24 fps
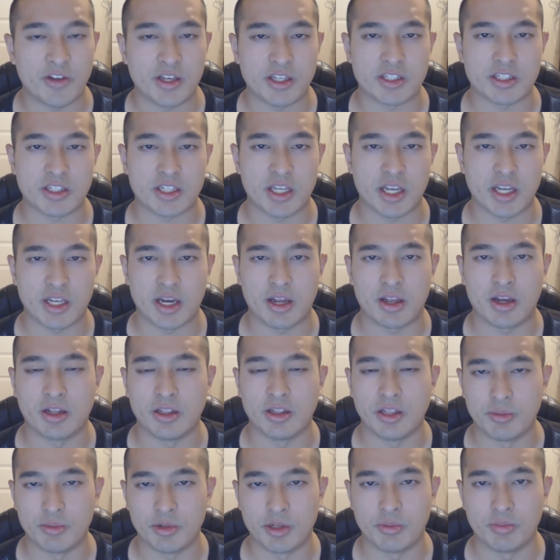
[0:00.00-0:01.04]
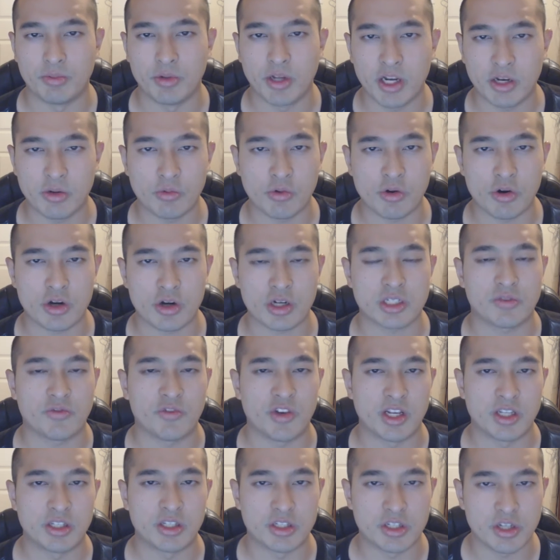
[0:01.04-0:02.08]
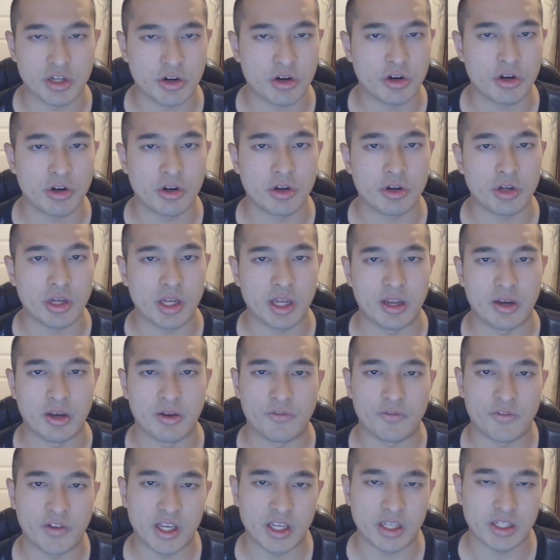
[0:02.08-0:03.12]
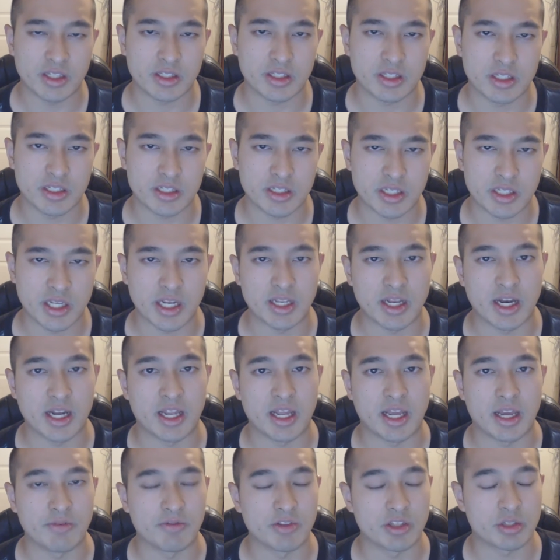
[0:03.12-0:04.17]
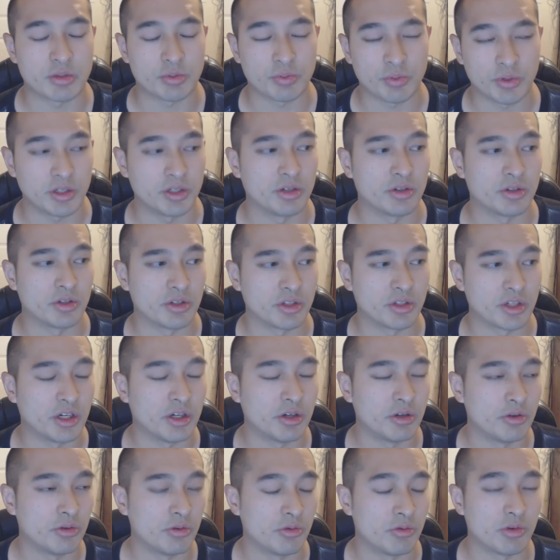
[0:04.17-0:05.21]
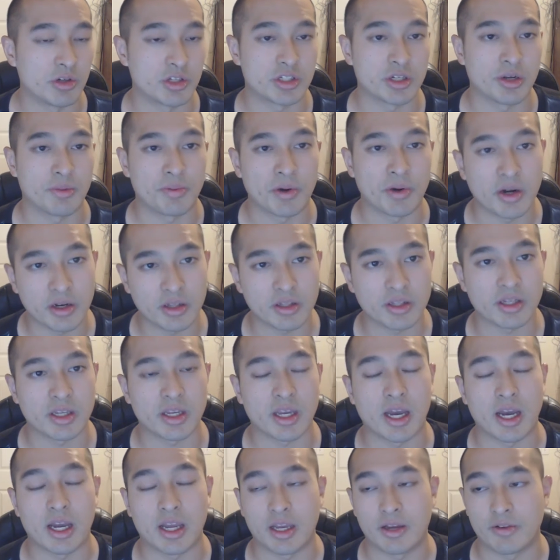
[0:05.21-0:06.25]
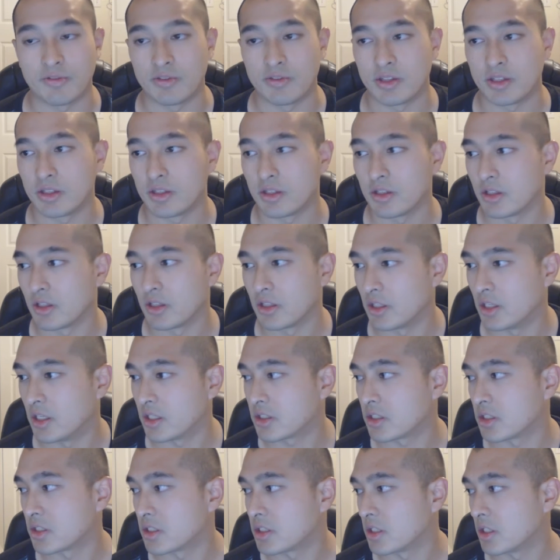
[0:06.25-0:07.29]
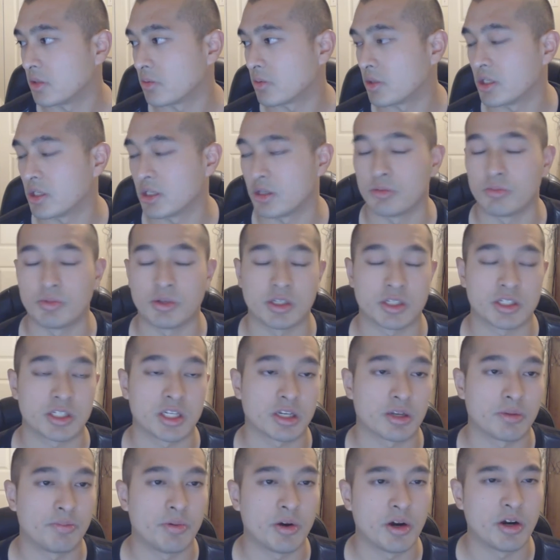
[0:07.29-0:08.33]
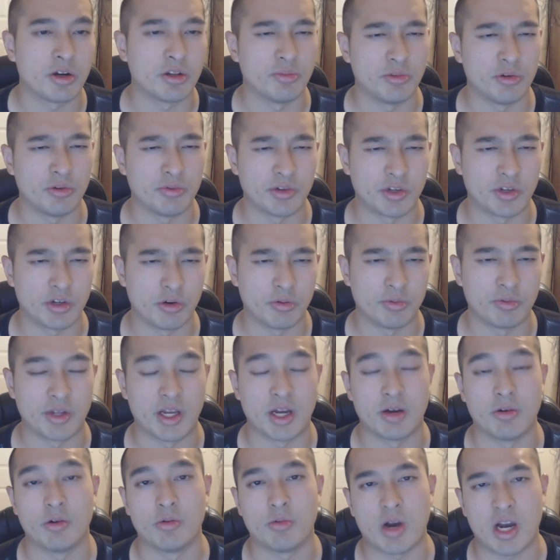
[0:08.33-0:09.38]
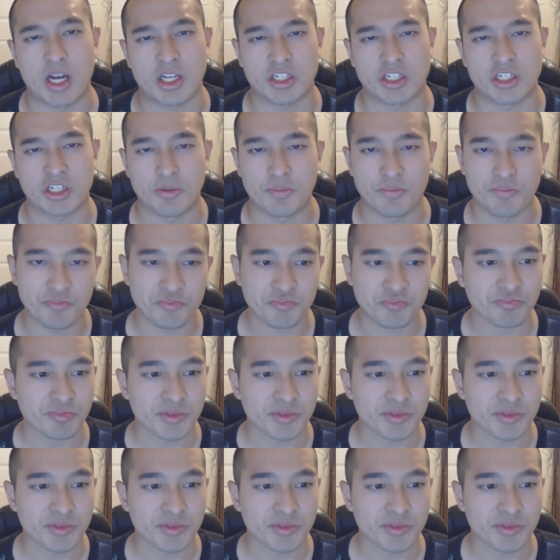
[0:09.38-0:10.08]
Unlimited Blade Works, Fate Zero, and Fate's Day Night, Heaven's Feel, you know? Which, apparently, I have yet to see if there will be a second part of the movie, and hopefully I will watch it.